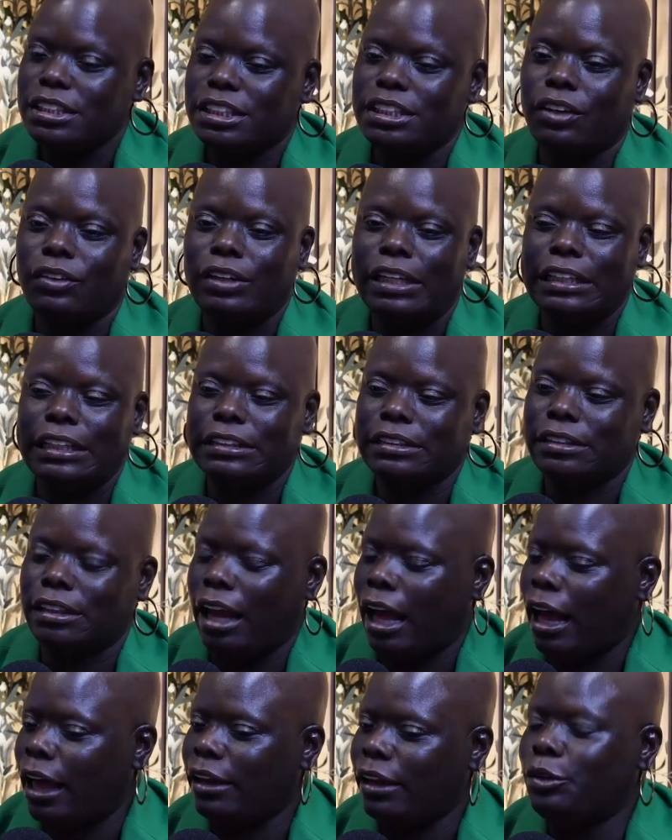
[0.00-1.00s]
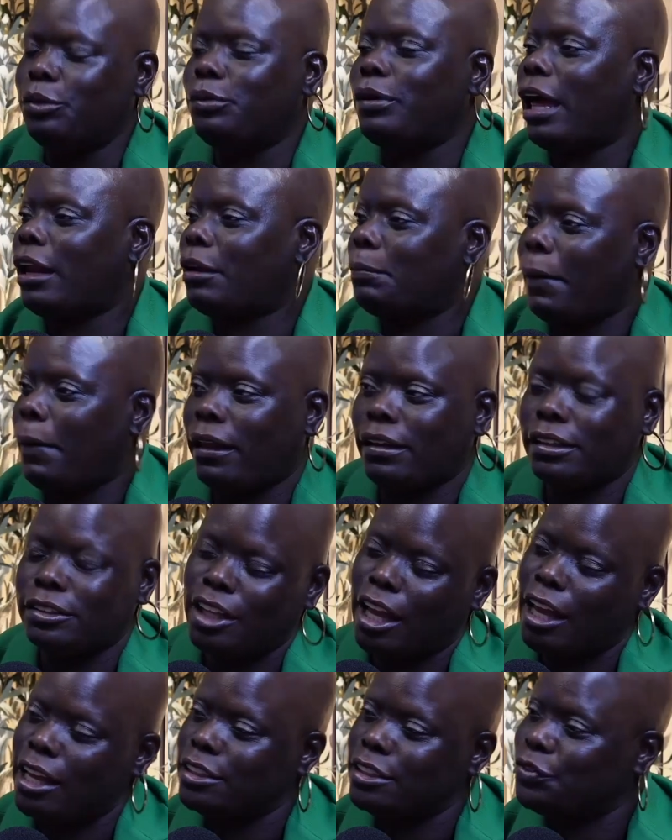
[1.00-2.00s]
listen, I do not
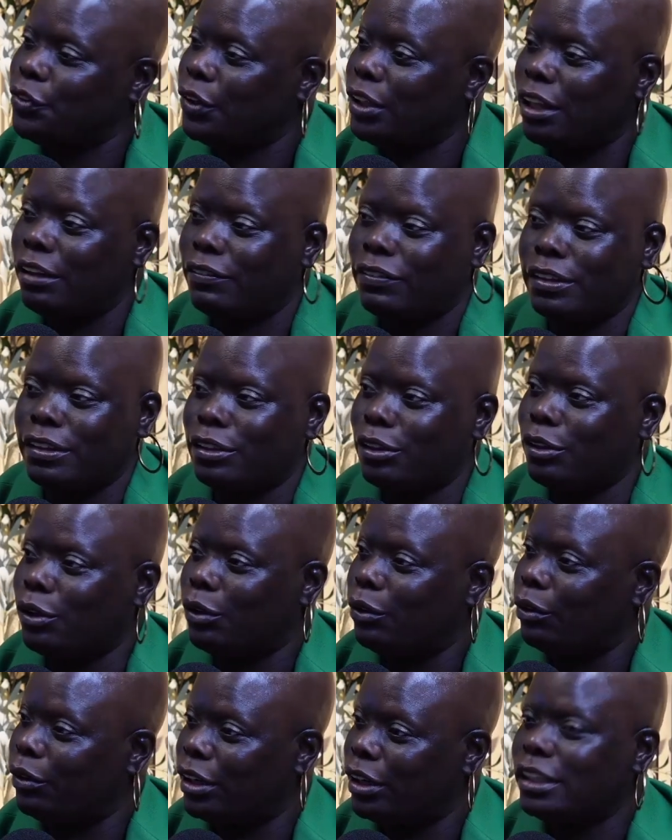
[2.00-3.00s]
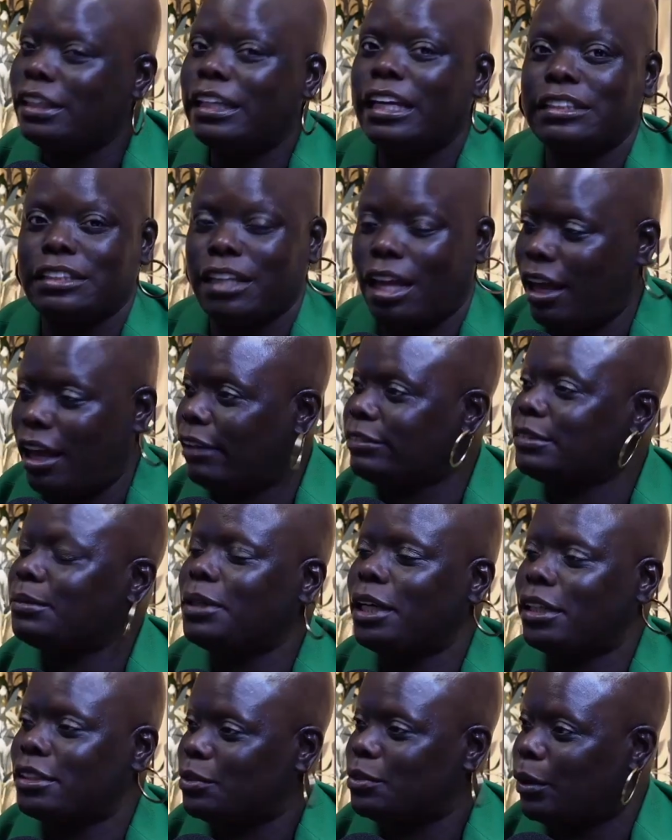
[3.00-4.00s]
apologize for loving the Lord. Yes, I have some
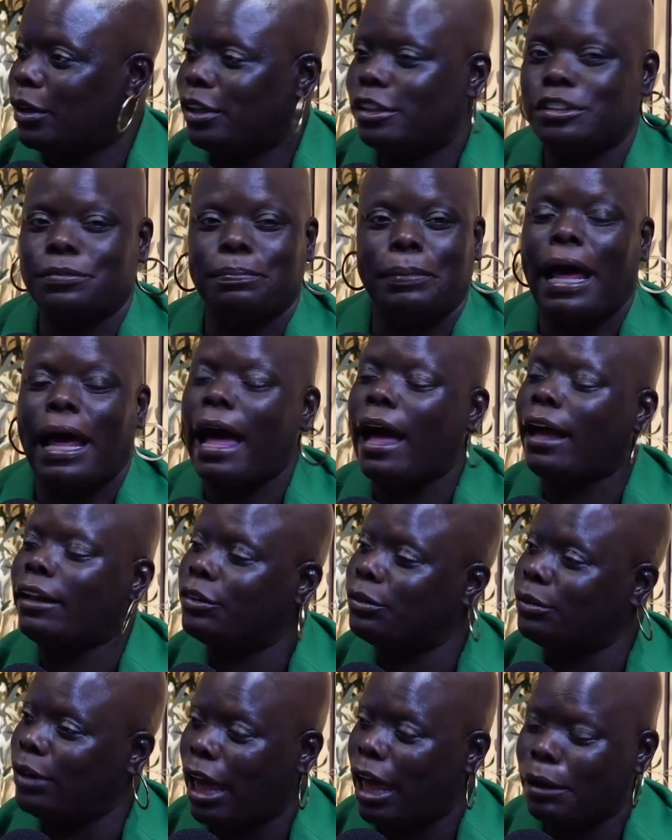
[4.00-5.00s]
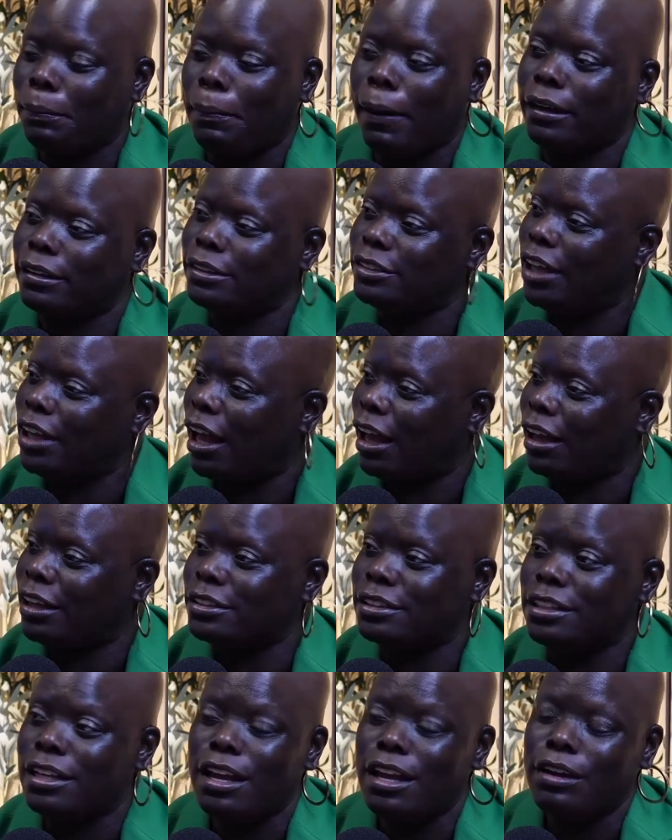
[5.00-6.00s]
cuss words, but I do not apologize
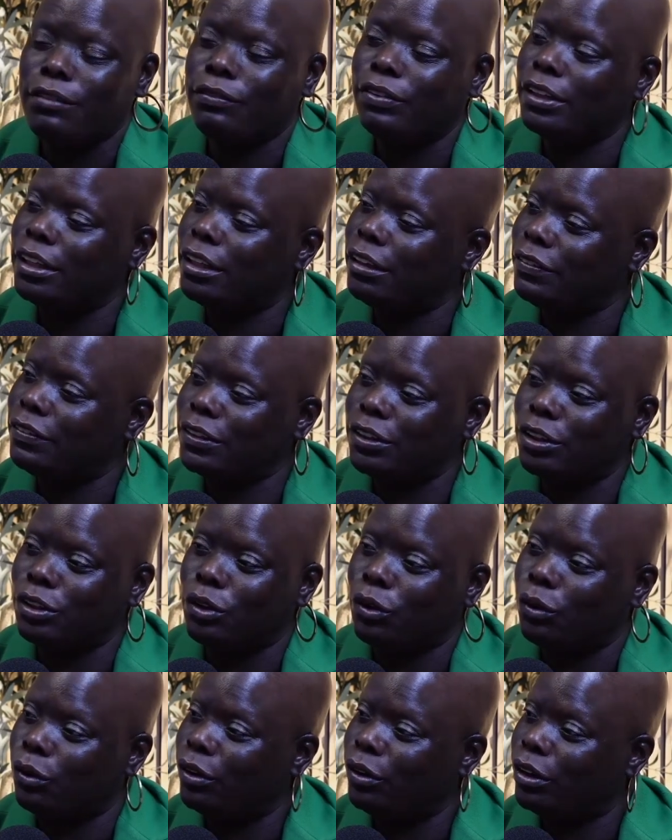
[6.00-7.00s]
for loving the Lord.